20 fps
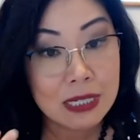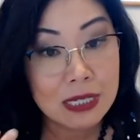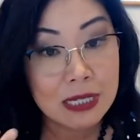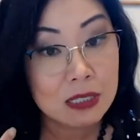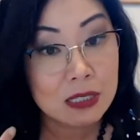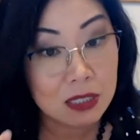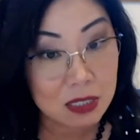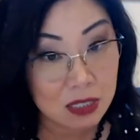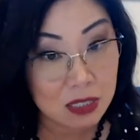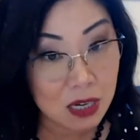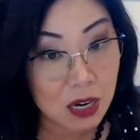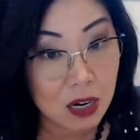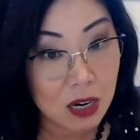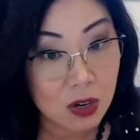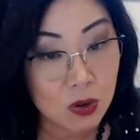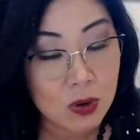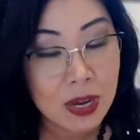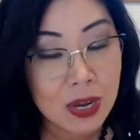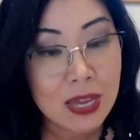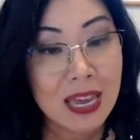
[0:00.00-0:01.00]
need to
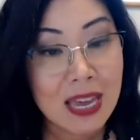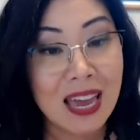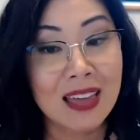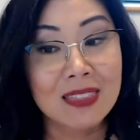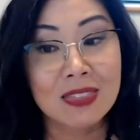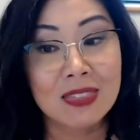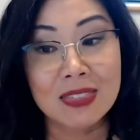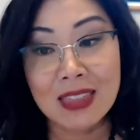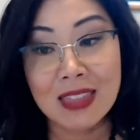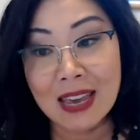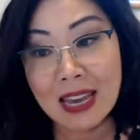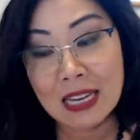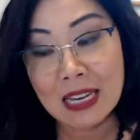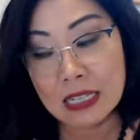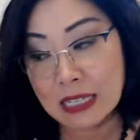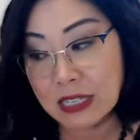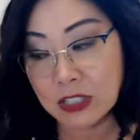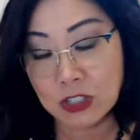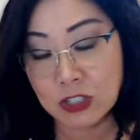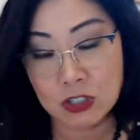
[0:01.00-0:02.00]
know and they
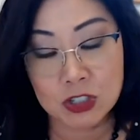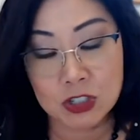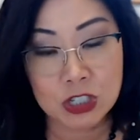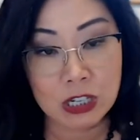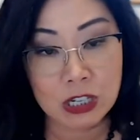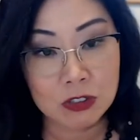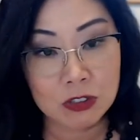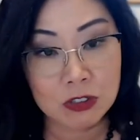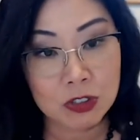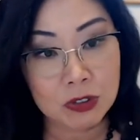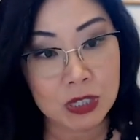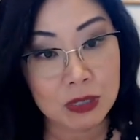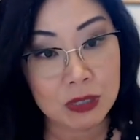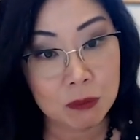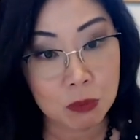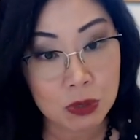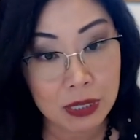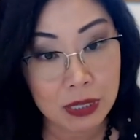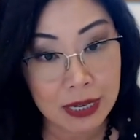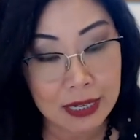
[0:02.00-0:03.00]
need to shelter
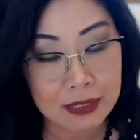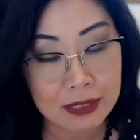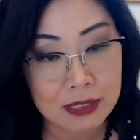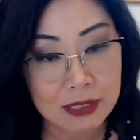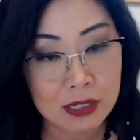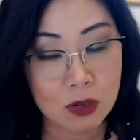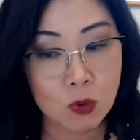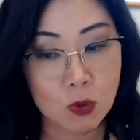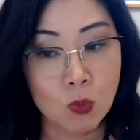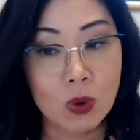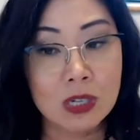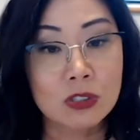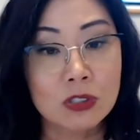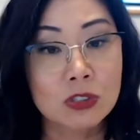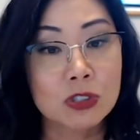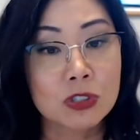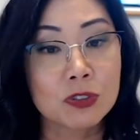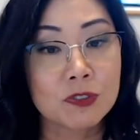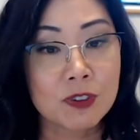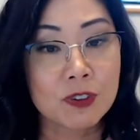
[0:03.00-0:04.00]
in place so
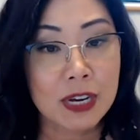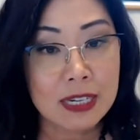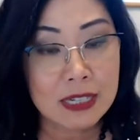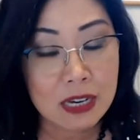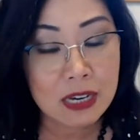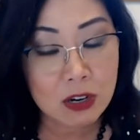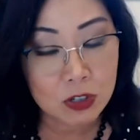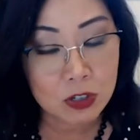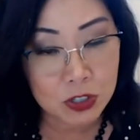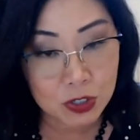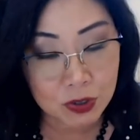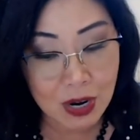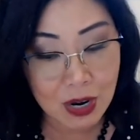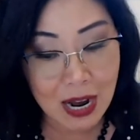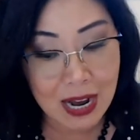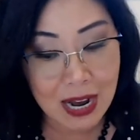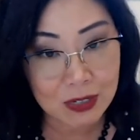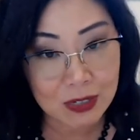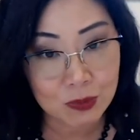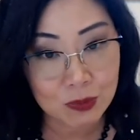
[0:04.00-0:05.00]
once you find out you're a
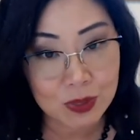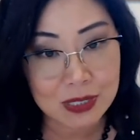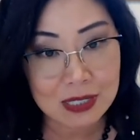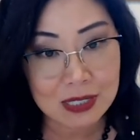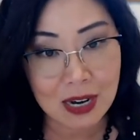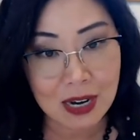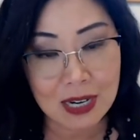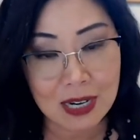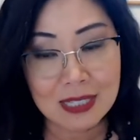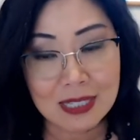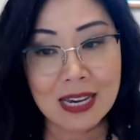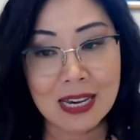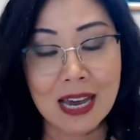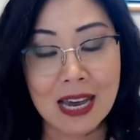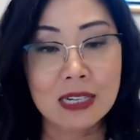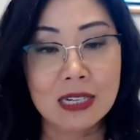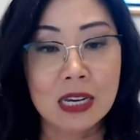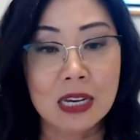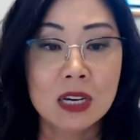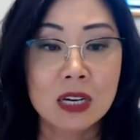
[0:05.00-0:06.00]
high risk
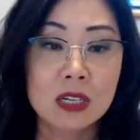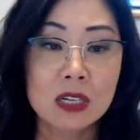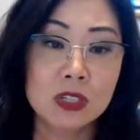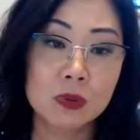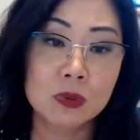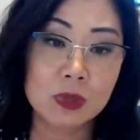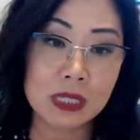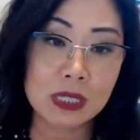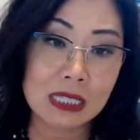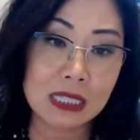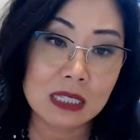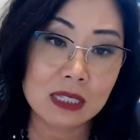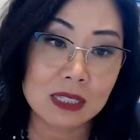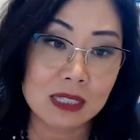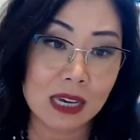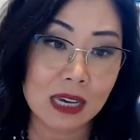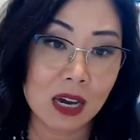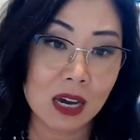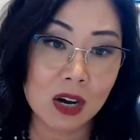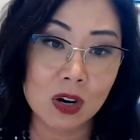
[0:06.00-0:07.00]
contact you really need to
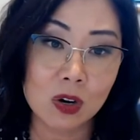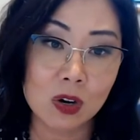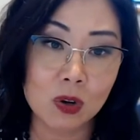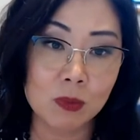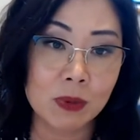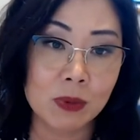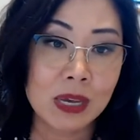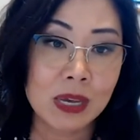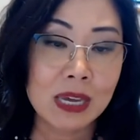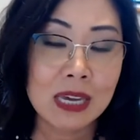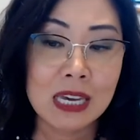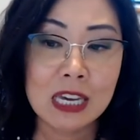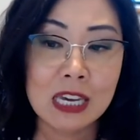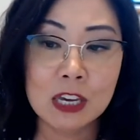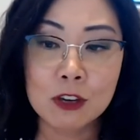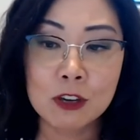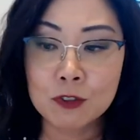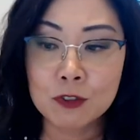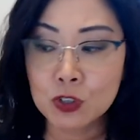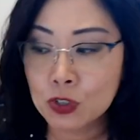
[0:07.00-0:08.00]
stay home
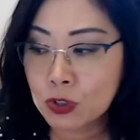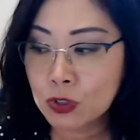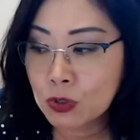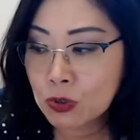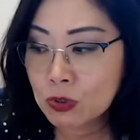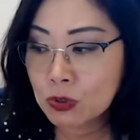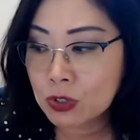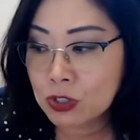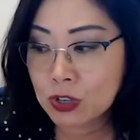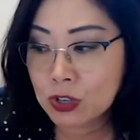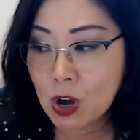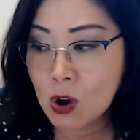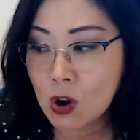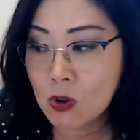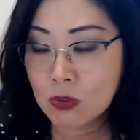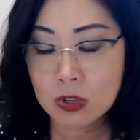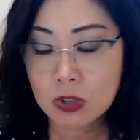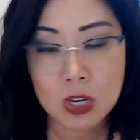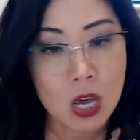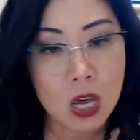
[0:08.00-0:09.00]
if you
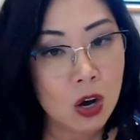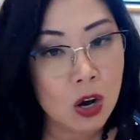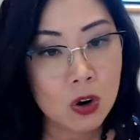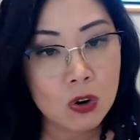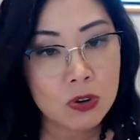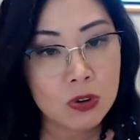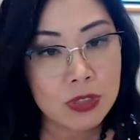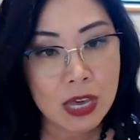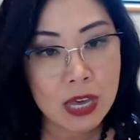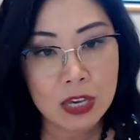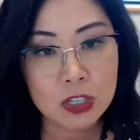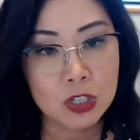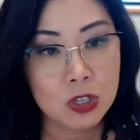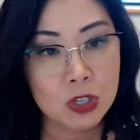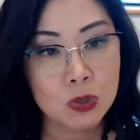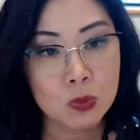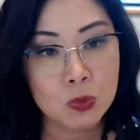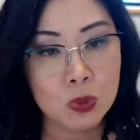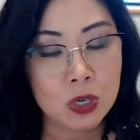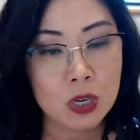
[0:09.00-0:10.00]
don't know that
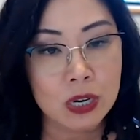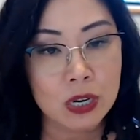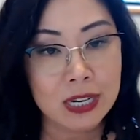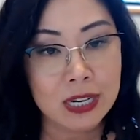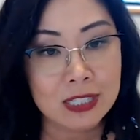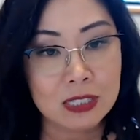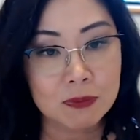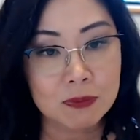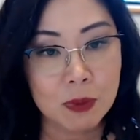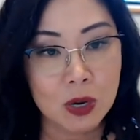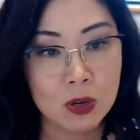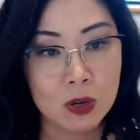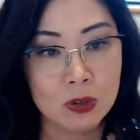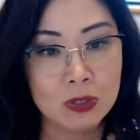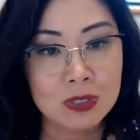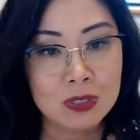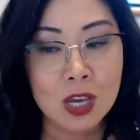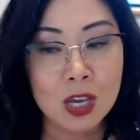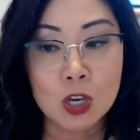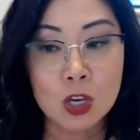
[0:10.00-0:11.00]
you were
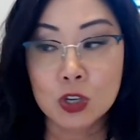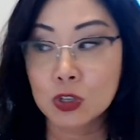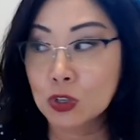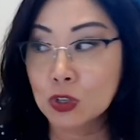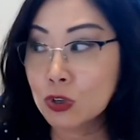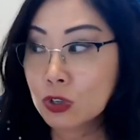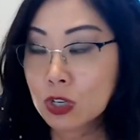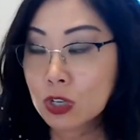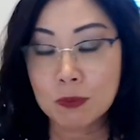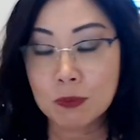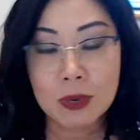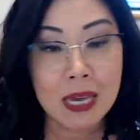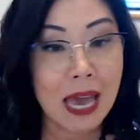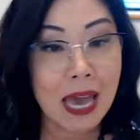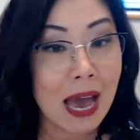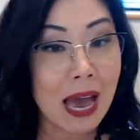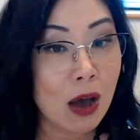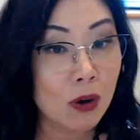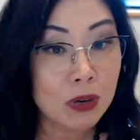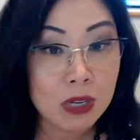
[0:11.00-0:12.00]
exposed you could be
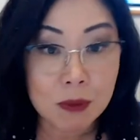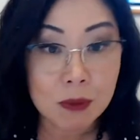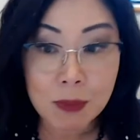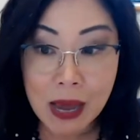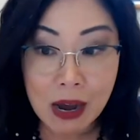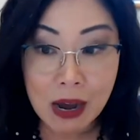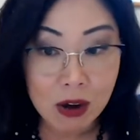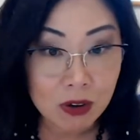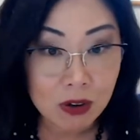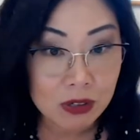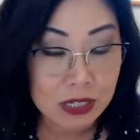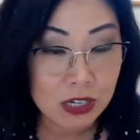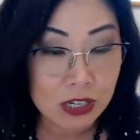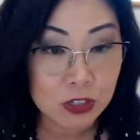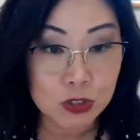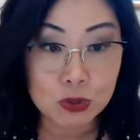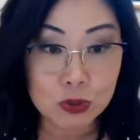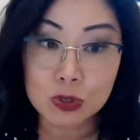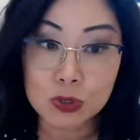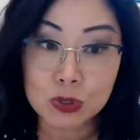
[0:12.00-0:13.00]
out and about in
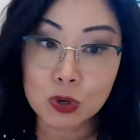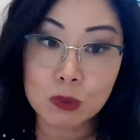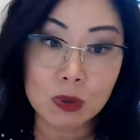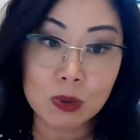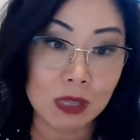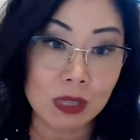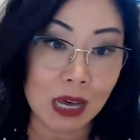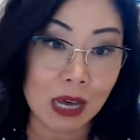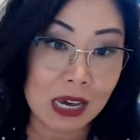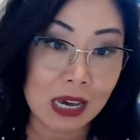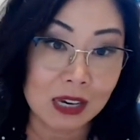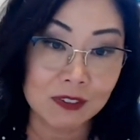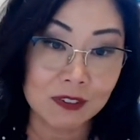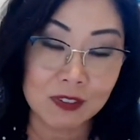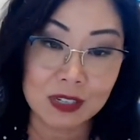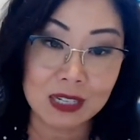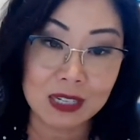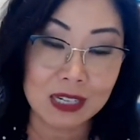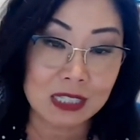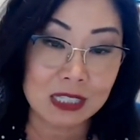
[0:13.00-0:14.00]
your normal life
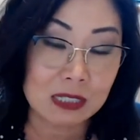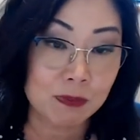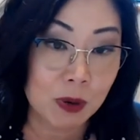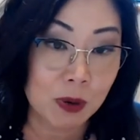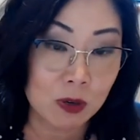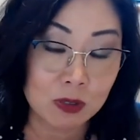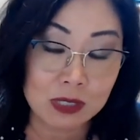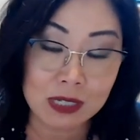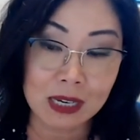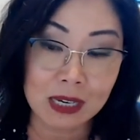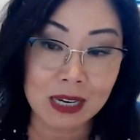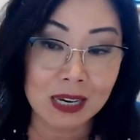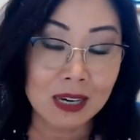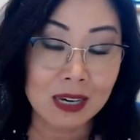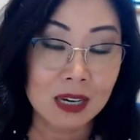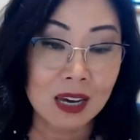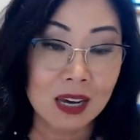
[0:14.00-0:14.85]
and exposing